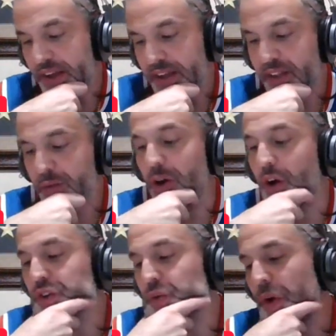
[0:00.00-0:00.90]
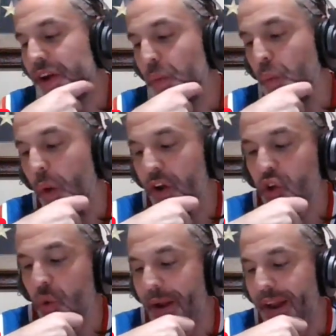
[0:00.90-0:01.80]
He throws one
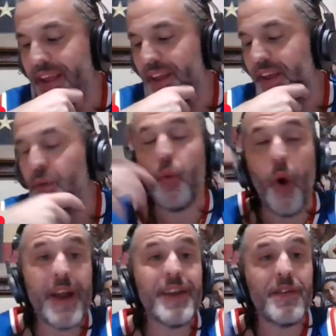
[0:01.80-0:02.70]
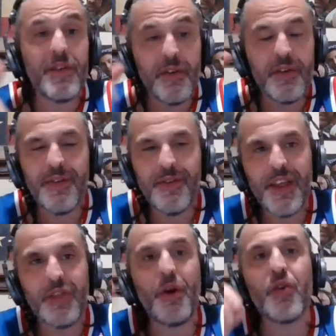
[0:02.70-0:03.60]
too many, one
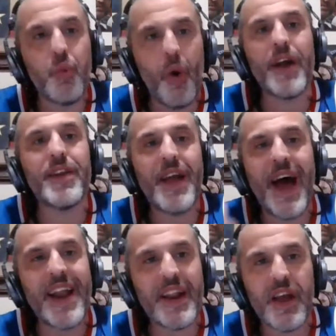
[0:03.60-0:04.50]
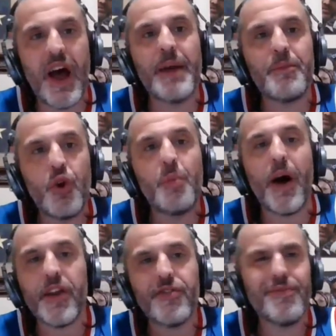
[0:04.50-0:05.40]
he throws one at a time too
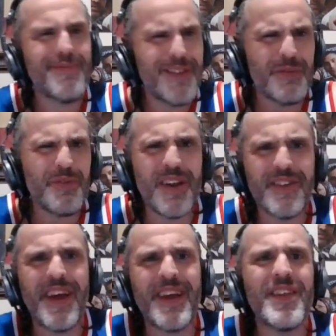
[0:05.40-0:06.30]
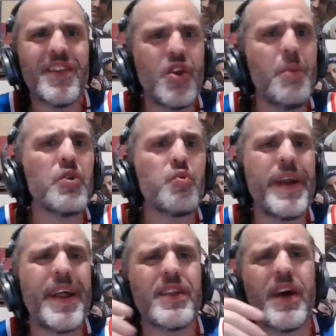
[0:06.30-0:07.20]
much. That's what I'm trying to say. It's too much
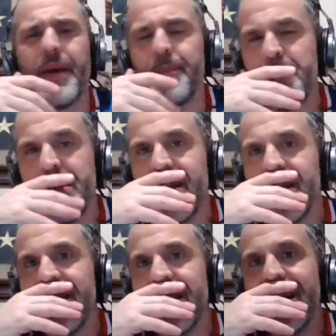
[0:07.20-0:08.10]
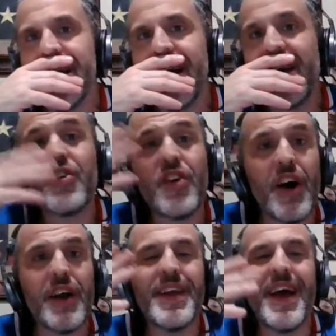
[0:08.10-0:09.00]
one at a time. He's
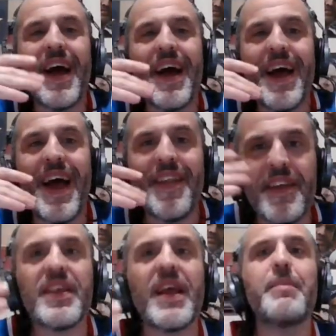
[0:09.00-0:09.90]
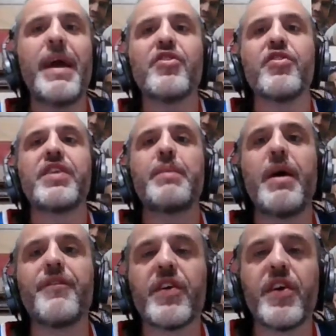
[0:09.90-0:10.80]
good. And this is a major step
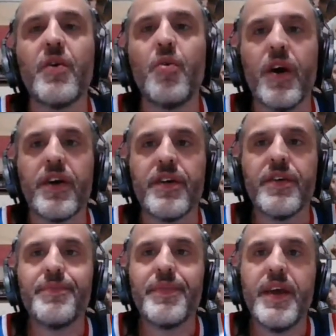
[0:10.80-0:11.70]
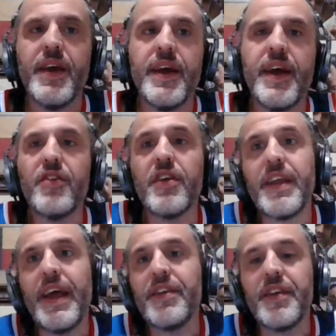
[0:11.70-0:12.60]
up for Kurt Walker. It
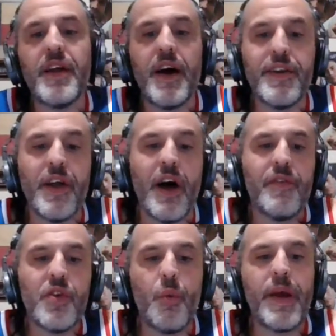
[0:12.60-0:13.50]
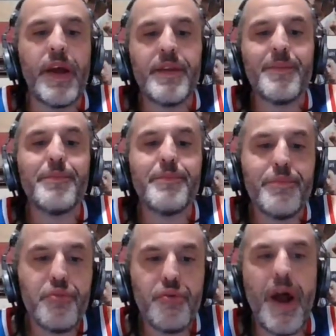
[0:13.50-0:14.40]
just isn't enough to win.
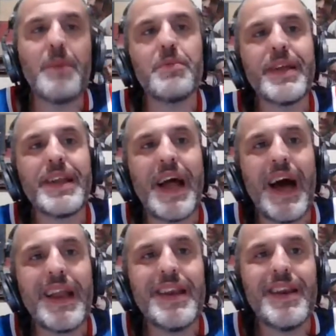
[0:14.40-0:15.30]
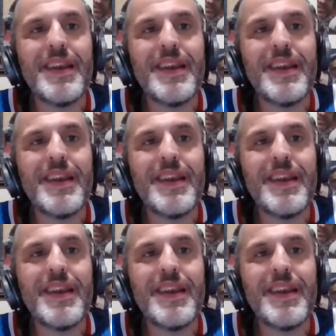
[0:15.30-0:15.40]
Probably not.